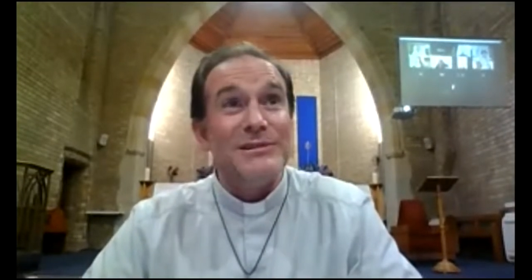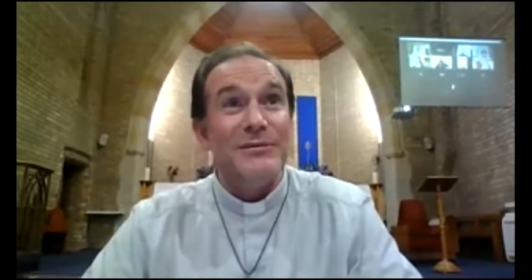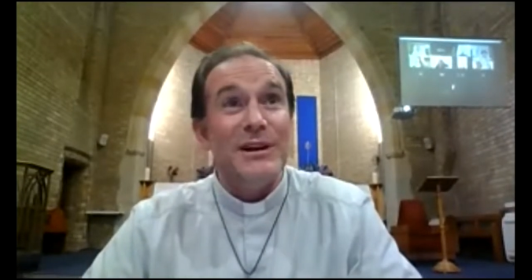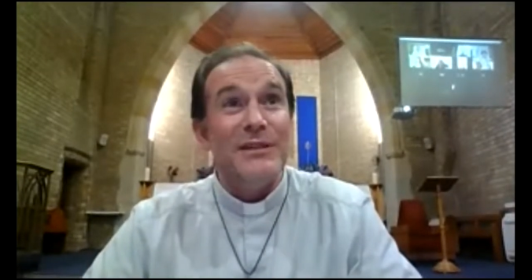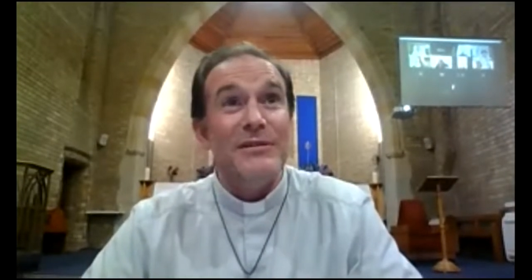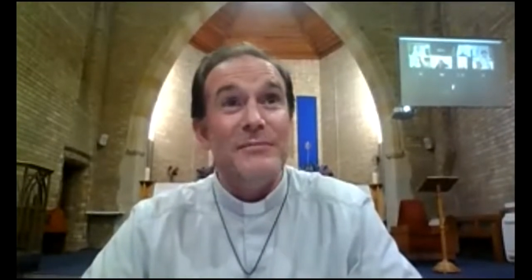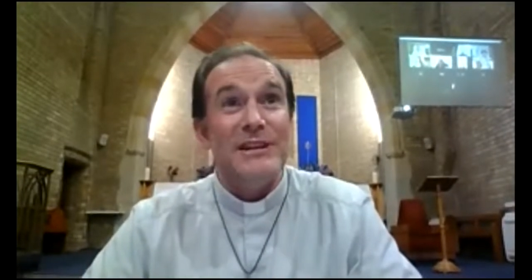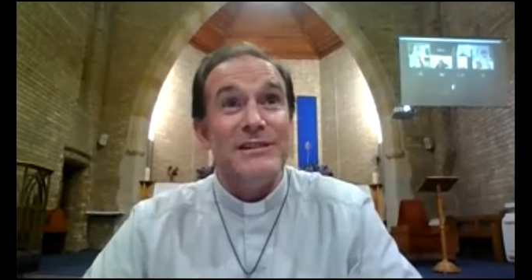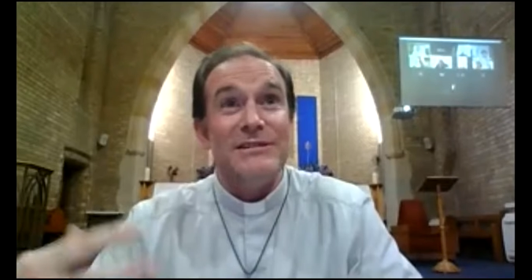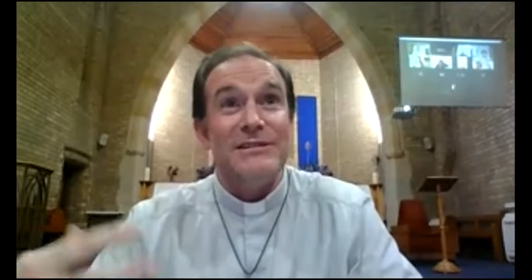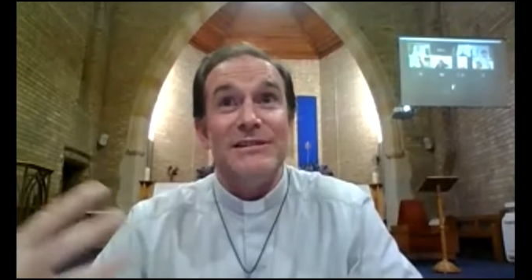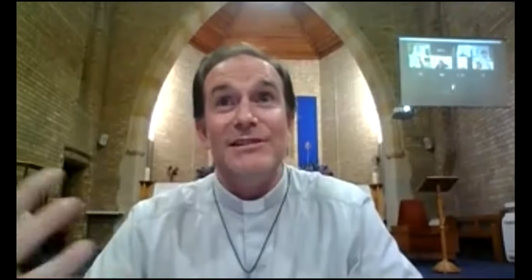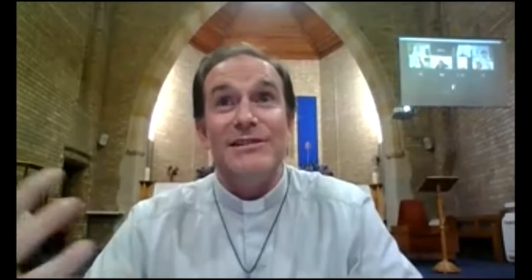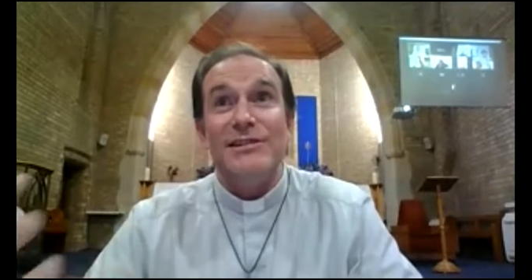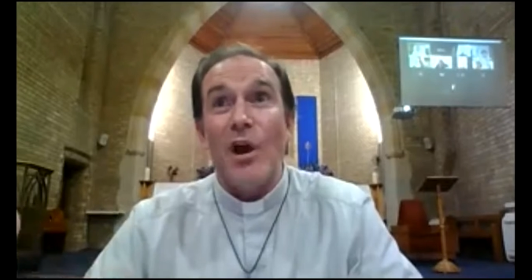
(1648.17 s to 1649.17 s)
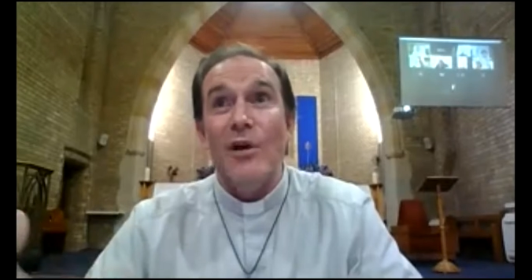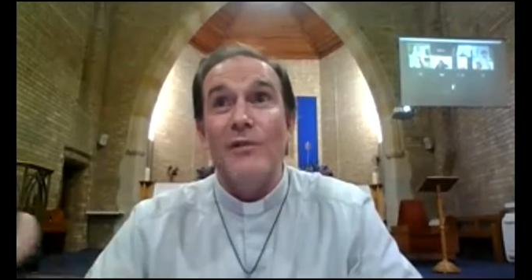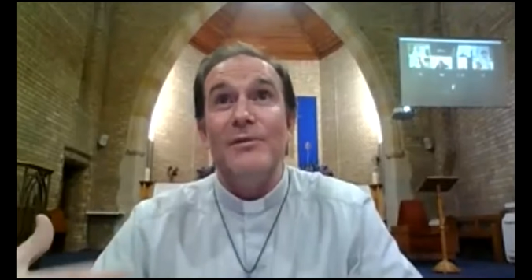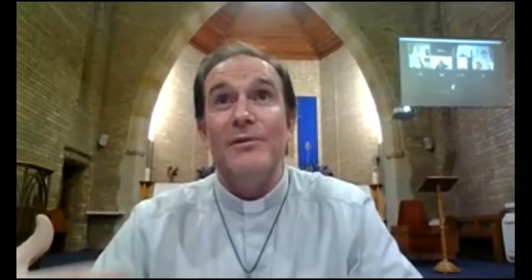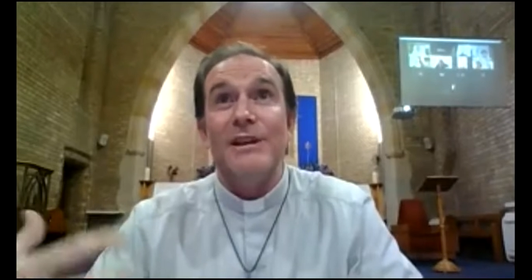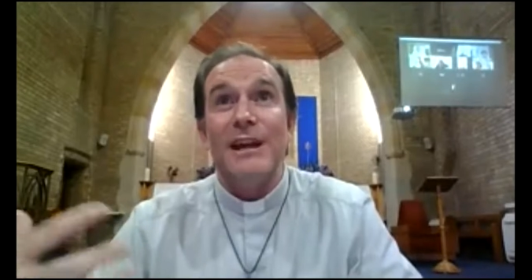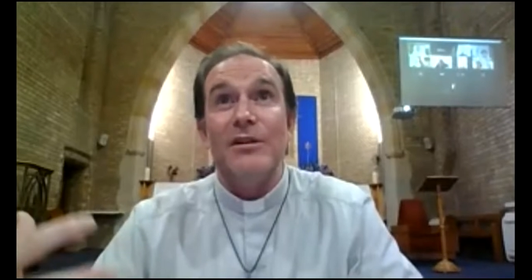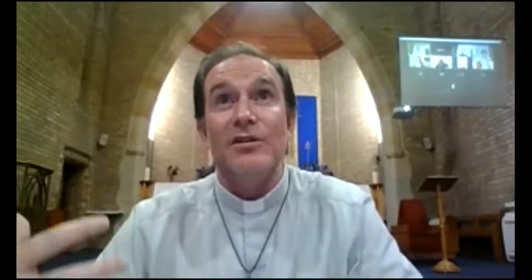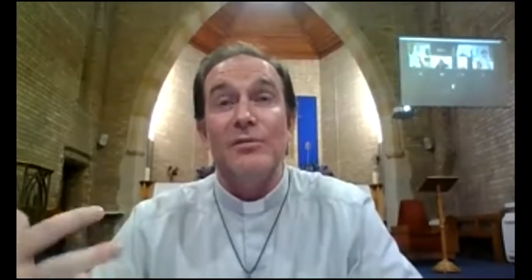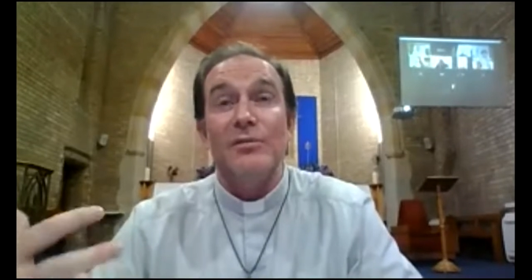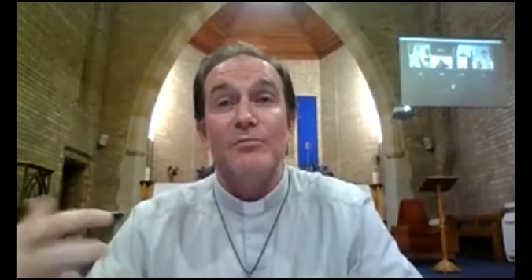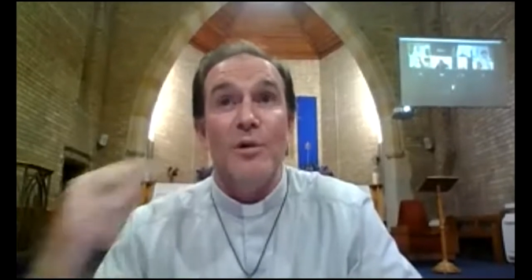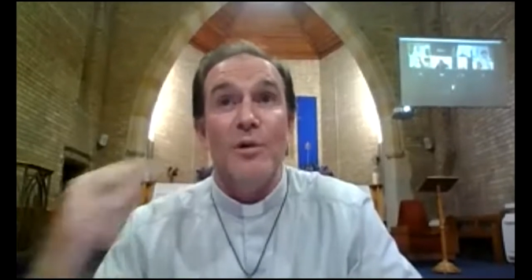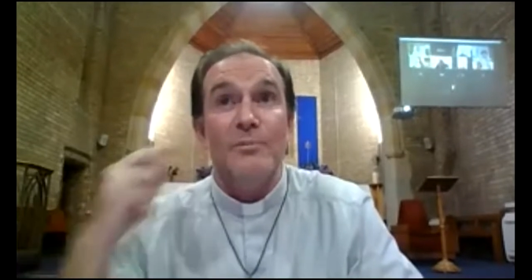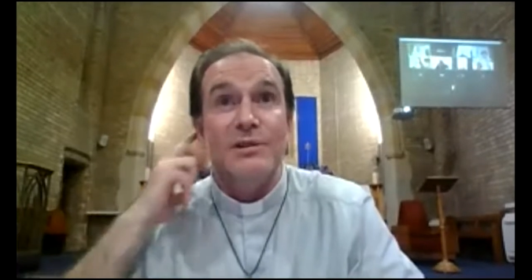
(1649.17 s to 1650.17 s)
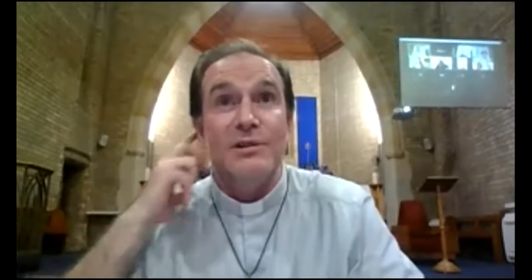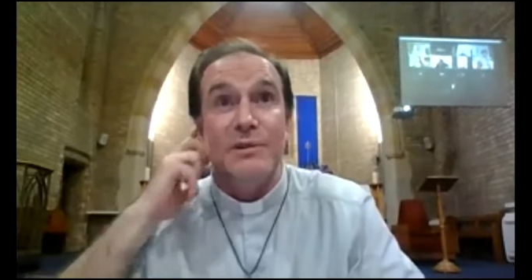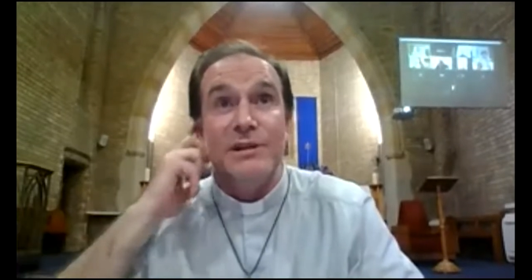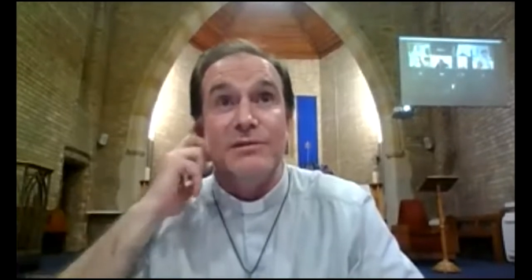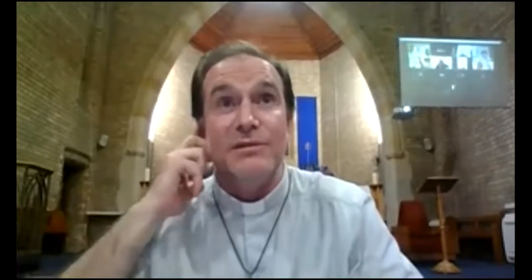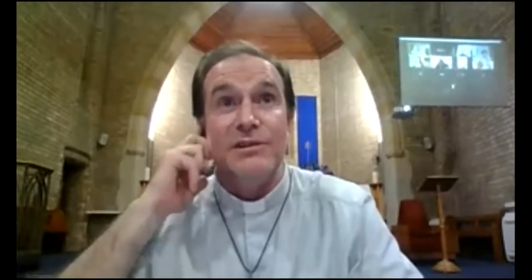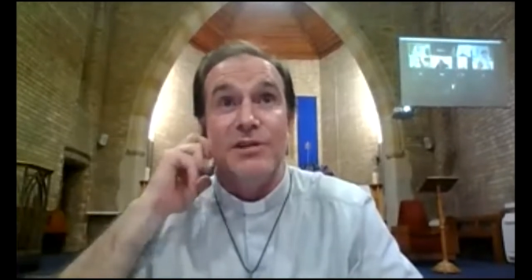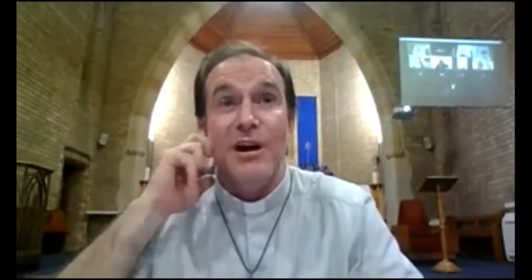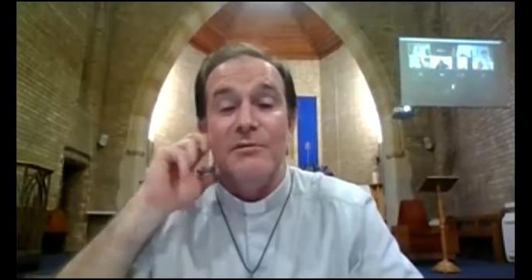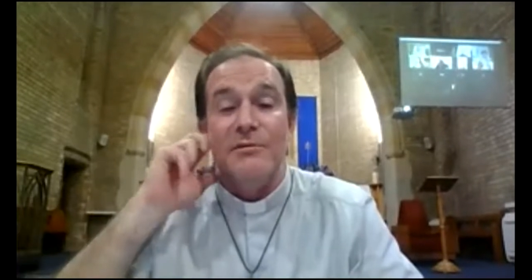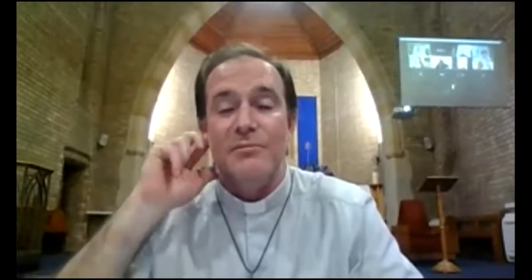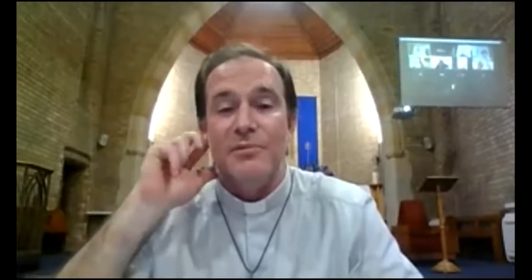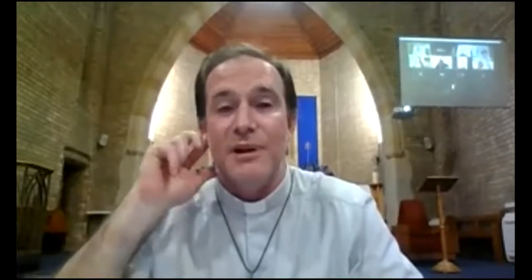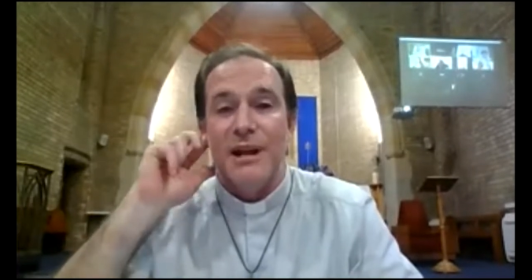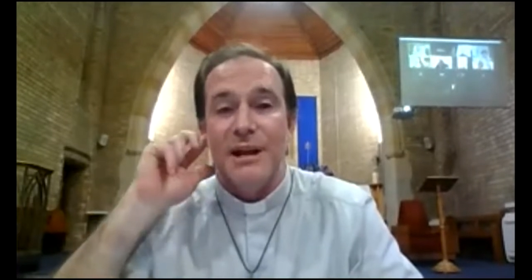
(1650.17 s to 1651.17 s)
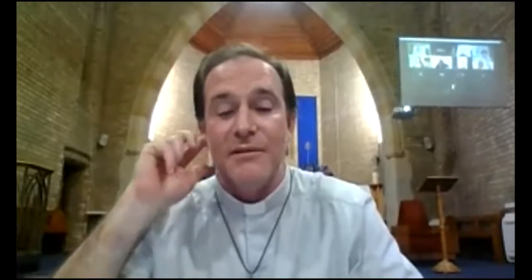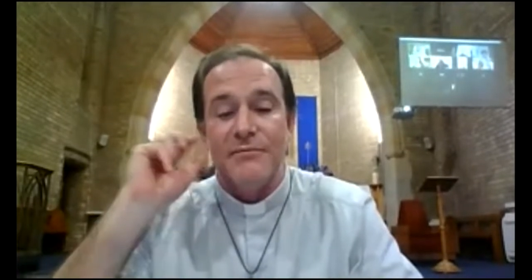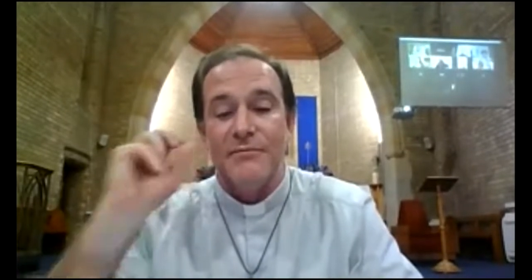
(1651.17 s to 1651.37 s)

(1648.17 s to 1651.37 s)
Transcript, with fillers: or whatever, but it's just hopefully going to prompt you into a time of prayer.